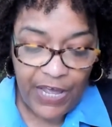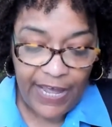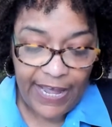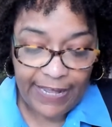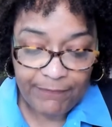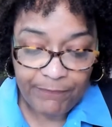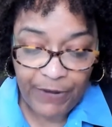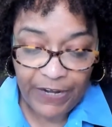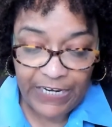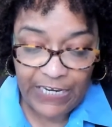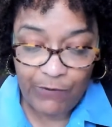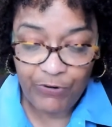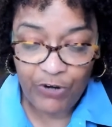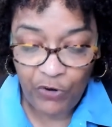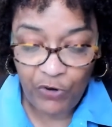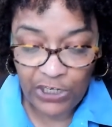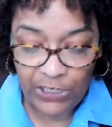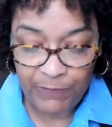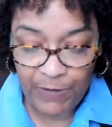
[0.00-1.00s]
And, but he would
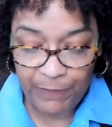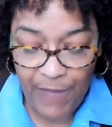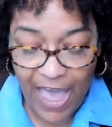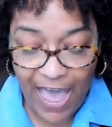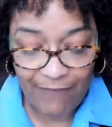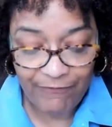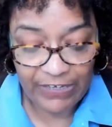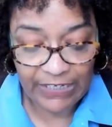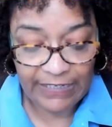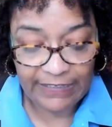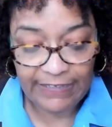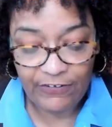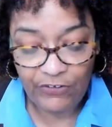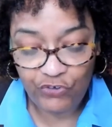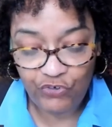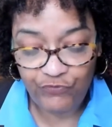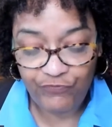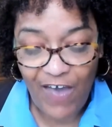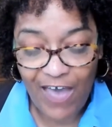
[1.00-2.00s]
only be having
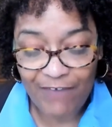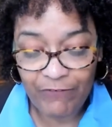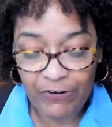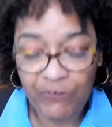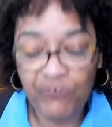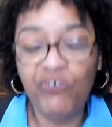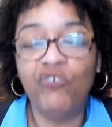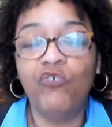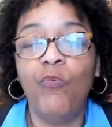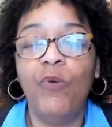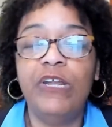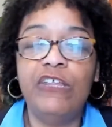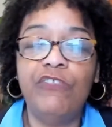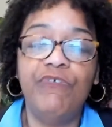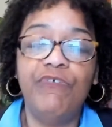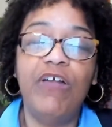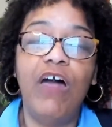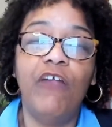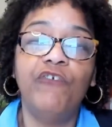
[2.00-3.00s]
five hundred
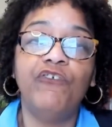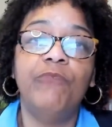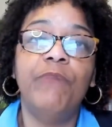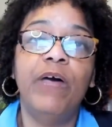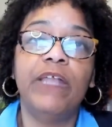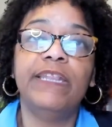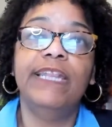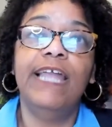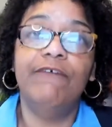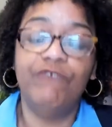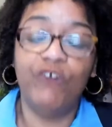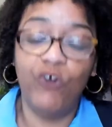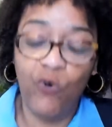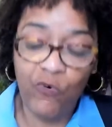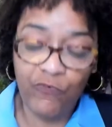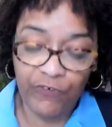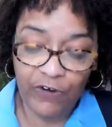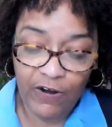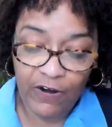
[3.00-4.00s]
twenty-three dollars a month left
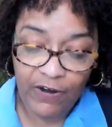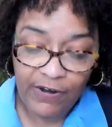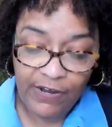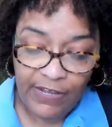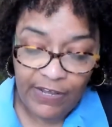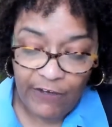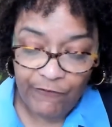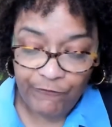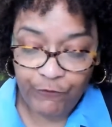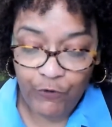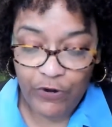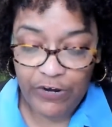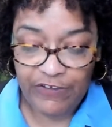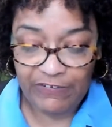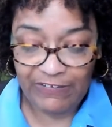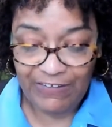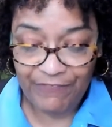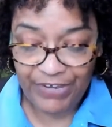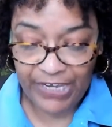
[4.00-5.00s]
over for
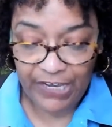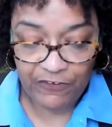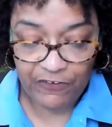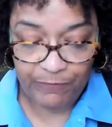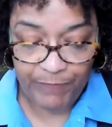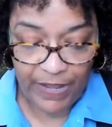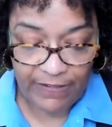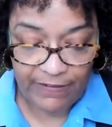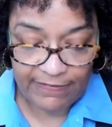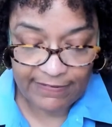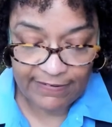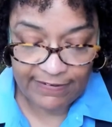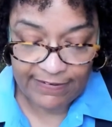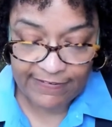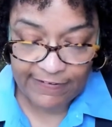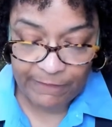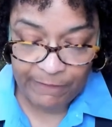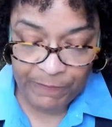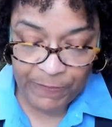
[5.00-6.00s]
his living
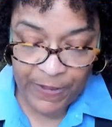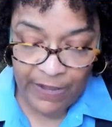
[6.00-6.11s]
expenses.